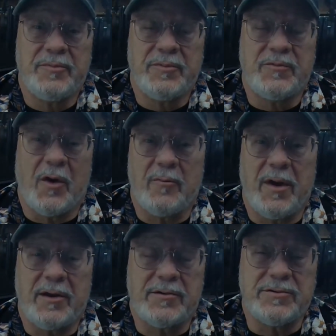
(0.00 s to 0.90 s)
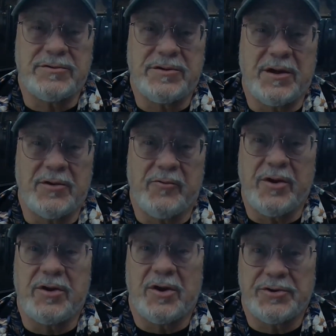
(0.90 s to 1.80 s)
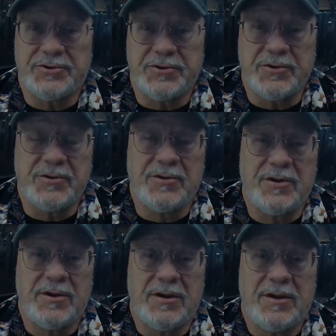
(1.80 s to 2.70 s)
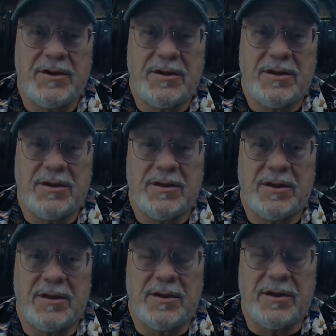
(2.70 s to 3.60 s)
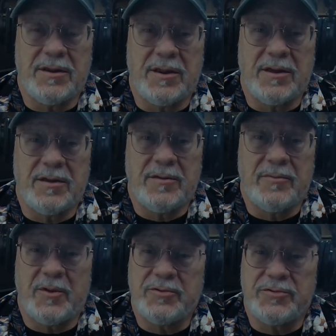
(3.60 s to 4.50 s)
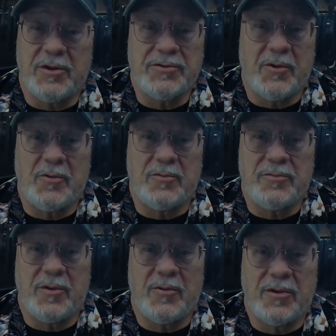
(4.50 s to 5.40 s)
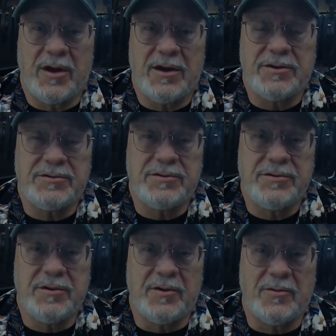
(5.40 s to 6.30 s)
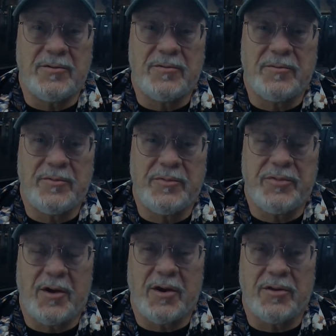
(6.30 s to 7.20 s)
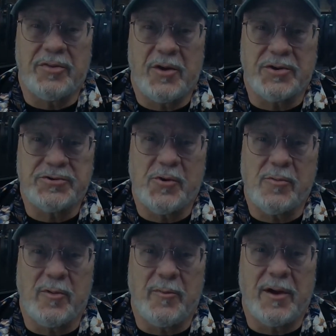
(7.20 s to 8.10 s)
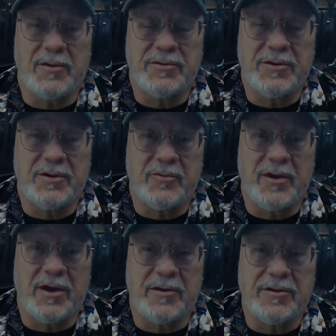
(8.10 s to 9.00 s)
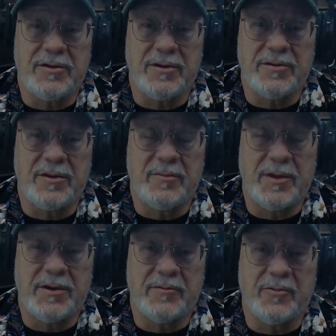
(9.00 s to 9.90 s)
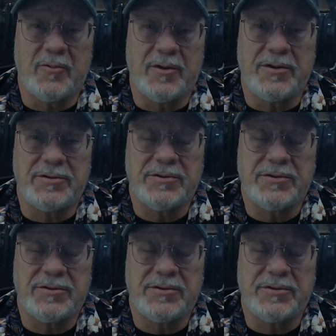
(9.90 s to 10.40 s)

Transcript: far back as Greek culture, and those old guys, thought a storm about reality in many different ways.